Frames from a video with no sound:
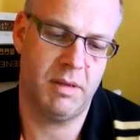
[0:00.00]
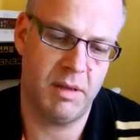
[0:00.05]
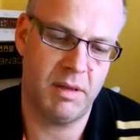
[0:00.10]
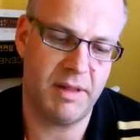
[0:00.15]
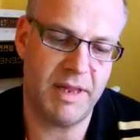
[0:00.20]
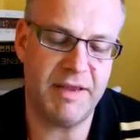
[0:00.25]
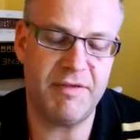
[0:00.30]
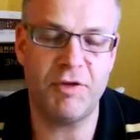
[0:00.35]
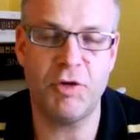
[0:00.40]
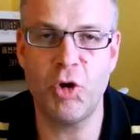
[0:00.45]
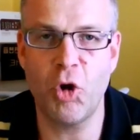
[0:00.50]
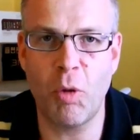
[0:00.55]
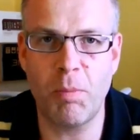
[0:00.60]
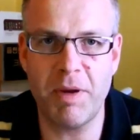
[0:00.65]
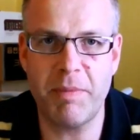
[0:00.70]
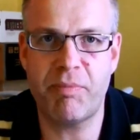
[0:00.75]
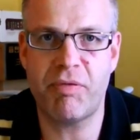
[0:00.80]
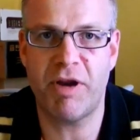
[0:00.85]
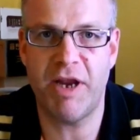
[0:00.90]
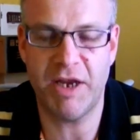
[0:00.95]
these are normally
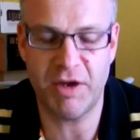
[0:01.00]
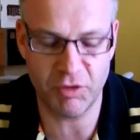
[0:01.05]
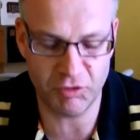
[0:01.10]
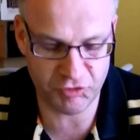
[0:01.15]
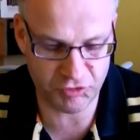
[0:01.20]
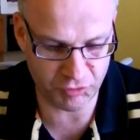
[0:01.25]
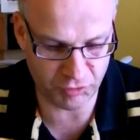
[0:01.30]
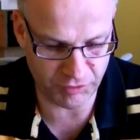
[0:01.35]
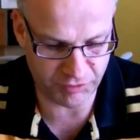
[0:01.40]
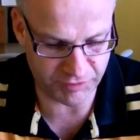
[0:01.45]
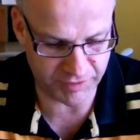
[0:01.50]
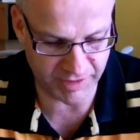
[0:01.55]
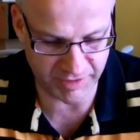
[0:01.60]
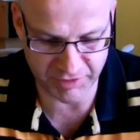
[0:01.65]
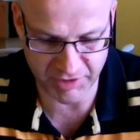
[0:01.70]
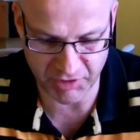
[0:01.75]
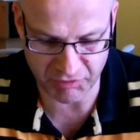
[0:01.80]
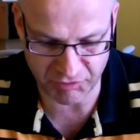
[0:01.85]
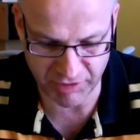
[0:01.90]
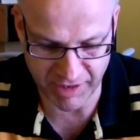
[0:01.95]
pretty good joysticks
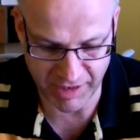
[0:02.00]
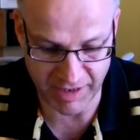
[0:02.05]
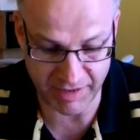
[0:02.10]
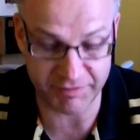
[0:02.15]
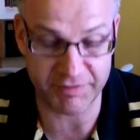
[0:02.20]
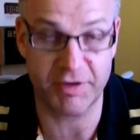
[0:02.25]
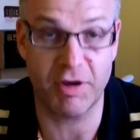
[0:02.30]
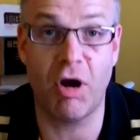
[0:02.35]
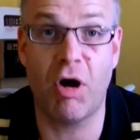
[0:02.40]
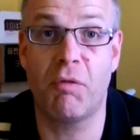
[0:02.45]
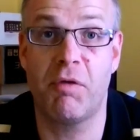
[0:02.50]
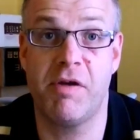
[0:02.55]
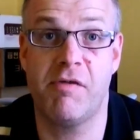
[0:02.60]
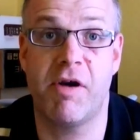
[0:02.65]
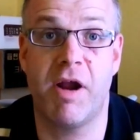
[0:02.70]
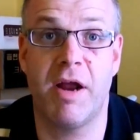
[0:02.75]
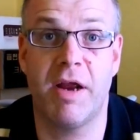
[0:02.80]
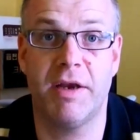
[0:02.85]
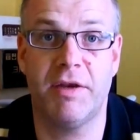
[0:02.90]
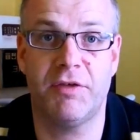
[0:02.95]
as regards to the Hori
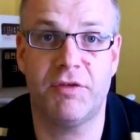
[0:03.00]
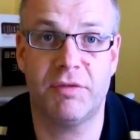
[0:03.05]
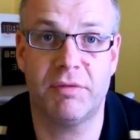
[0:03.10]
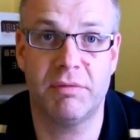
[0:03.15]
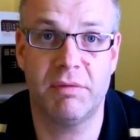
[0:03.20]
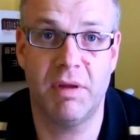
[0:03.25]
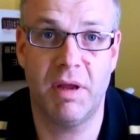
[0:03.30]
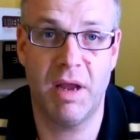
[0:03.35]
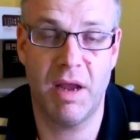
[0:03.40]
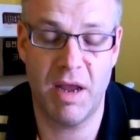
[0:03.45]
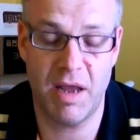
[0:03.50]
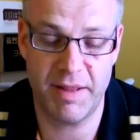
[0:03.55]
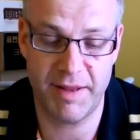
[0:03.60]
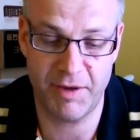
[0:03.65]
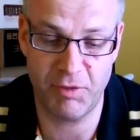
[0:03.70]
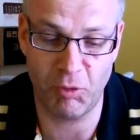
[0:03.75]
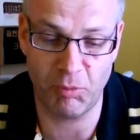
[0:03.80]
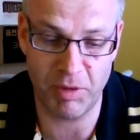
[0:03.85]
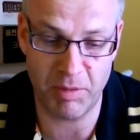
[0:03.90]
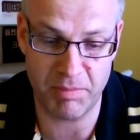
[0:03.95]
range. They
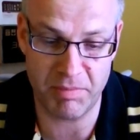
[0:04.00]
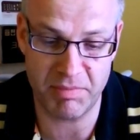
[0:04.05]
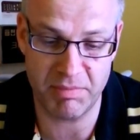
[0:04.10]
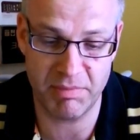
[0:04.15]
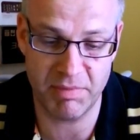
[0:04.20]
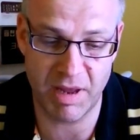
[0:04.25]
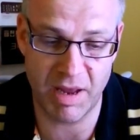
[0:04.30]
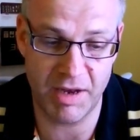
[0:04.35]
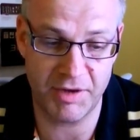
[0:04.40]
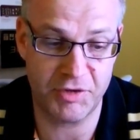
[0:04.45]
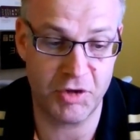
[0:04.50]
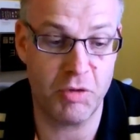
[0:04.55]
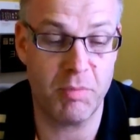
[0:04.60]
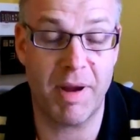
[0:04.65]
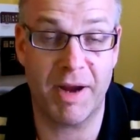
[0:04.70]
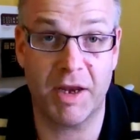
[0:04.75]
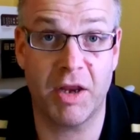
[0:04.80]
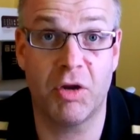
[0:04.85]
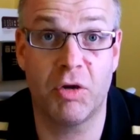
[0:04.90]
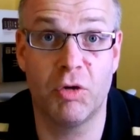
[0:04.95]
normally do
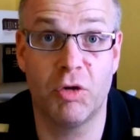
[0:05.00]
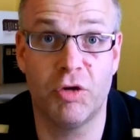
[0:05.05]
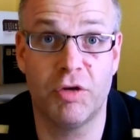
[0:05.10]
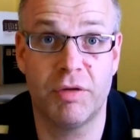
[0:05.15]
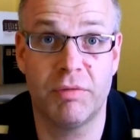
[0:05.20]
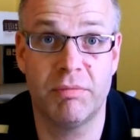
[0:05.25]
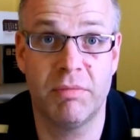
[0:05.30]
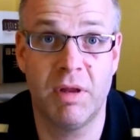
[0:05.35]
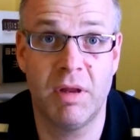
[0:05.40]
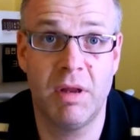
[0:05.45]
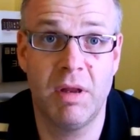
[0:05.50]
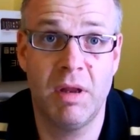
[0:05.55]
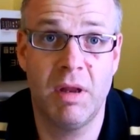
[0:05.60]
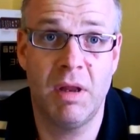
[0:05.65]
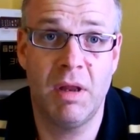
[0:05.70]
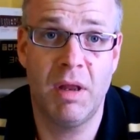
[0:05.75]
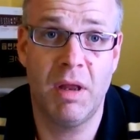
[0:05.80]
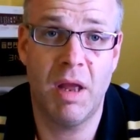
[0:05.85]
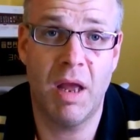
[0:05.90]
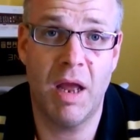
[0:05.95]
make a good
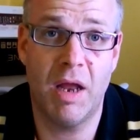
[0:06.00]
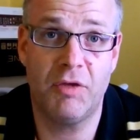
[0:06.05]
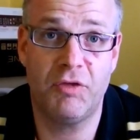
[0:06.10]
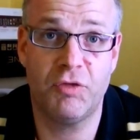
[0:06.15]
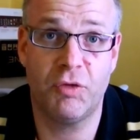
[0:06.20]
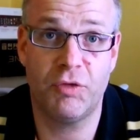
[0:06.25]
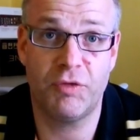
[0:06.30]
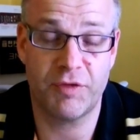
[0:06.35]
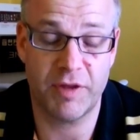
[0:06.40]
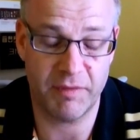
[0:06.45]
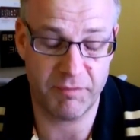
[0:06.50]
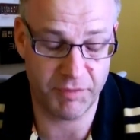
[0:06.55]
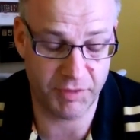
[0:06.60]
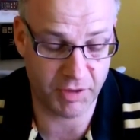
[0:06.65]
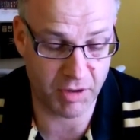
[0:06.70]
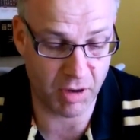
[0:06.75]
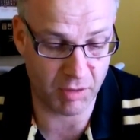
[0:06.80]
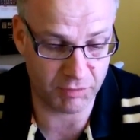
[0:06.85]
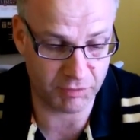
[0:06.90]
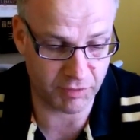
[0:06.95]
joystick for the
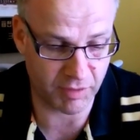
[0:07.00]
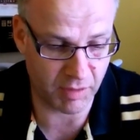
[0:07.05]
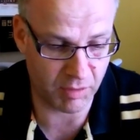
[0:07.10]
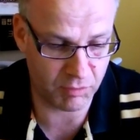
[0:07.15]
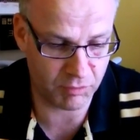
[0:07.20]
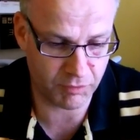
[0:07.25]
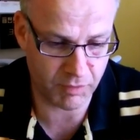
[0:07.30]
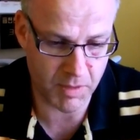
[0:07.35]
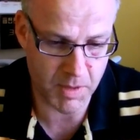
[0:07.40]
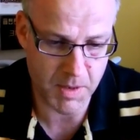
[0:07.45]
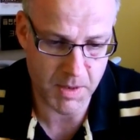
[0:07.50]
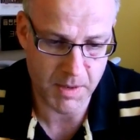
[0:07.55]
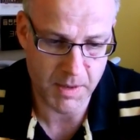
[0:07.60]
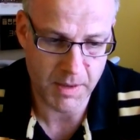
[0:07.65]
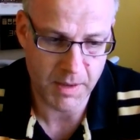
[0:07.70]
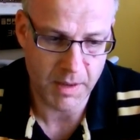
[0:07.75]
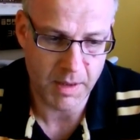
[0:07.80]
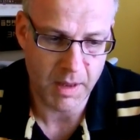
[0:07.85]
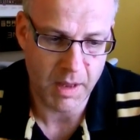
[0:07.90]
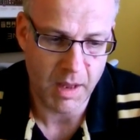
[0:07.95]
consoles.
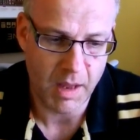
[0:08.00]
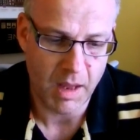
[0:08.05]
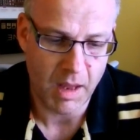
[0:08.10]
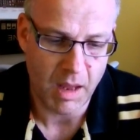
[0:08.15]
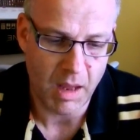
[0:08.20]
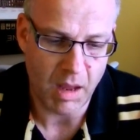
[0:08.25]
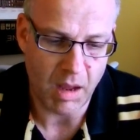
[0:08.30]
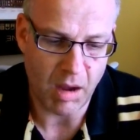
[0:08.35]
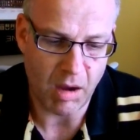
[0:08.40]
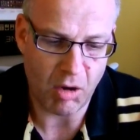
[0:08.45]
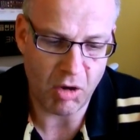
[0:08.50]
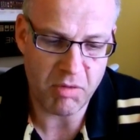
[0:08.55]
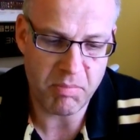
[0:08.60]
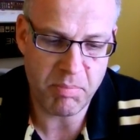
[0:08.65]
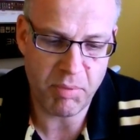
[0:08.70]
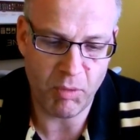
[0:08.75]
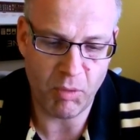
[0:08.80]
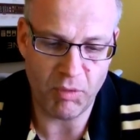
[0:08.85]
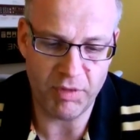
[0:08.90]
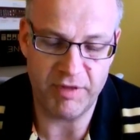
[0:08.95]
I
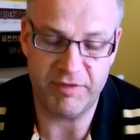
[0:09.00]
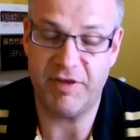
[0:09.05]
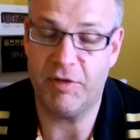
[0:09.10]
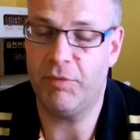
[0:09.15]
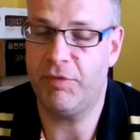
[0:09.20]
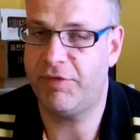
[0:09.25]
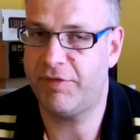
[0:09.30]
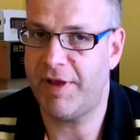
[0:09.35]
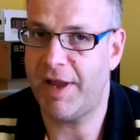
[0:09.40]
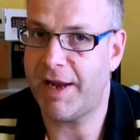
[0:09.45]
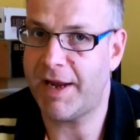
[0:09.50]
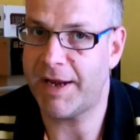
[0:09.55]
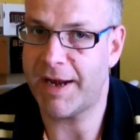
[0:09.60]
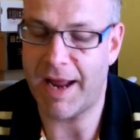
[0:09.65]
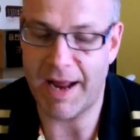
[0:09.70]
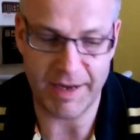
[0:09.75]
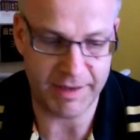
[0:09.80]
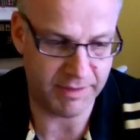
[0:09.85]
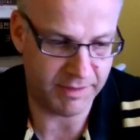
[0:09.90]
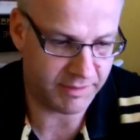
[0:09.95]
bought this, it was second
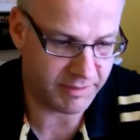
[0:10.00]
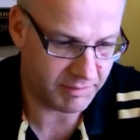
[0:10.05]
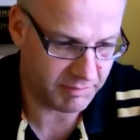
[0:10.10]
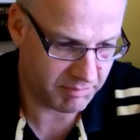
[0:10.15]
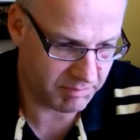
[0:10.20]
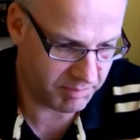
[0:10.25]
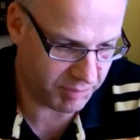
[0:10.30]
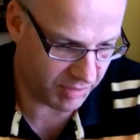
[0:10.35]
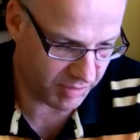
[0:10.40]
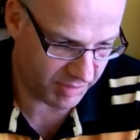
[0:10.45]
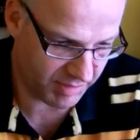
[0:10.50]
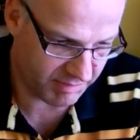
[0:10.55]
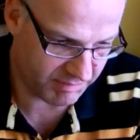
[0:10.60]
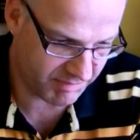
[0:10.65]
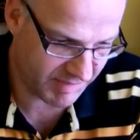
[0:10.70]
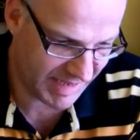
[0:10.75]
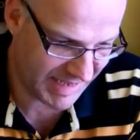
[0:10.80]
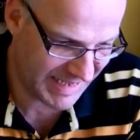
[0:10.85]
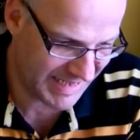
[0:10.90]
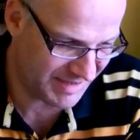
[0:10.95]
hand, but
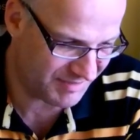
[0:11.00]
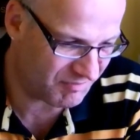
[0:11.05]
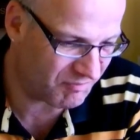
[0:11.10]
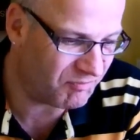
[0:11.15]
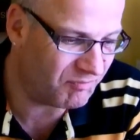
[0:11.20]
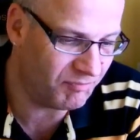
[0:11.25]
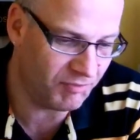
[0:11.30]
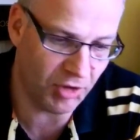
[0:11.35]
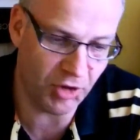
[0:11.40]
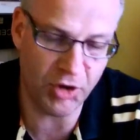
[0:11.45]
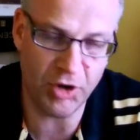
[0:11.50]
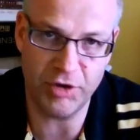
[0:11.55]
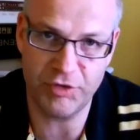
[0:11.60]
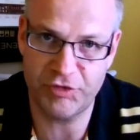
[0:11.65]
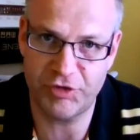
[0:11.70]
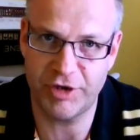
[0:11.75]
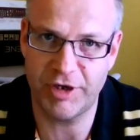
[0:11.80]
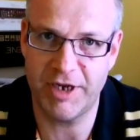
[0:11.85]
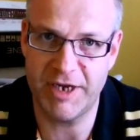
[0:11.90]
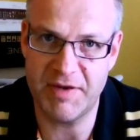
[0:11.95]
it is
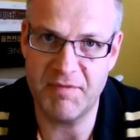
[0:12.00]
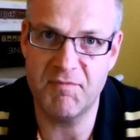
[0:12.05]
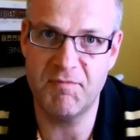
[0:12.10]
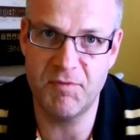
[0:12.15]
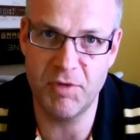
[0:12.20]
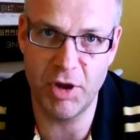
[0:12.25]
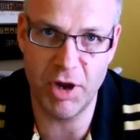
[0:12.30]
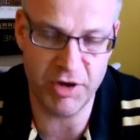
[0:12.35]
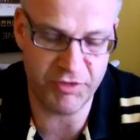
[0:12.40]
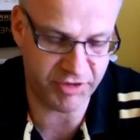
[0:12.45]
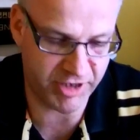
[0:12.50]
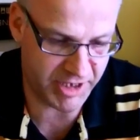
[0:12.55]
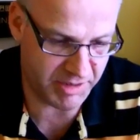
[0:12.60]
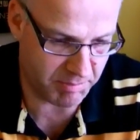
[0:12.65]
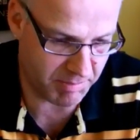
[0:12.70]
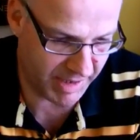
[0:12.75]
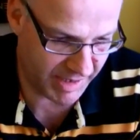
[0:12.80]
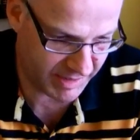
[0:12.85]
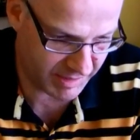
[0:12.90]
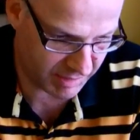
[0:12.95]
virtually
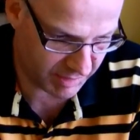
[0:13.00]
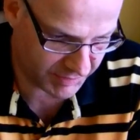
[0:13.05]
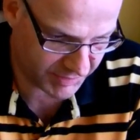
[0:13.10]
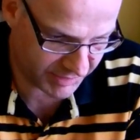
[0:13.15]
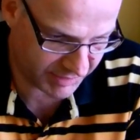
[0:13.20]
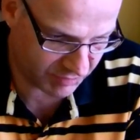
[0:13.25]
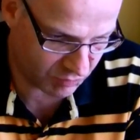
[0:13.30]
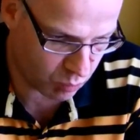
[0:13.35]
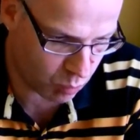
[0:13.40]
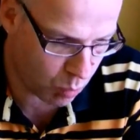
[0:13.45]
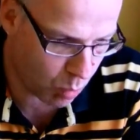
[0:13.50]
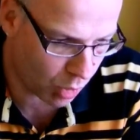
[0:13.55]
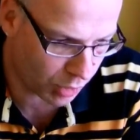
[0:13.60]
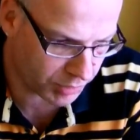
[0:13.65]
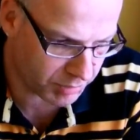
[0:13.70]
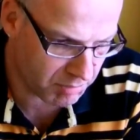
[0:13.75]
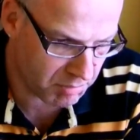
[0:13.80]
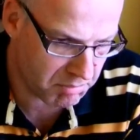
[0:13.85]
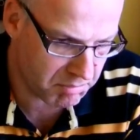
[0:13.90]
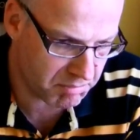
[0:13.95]
mint. I think there's
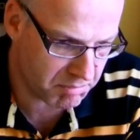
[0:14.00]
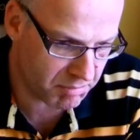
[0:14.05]
one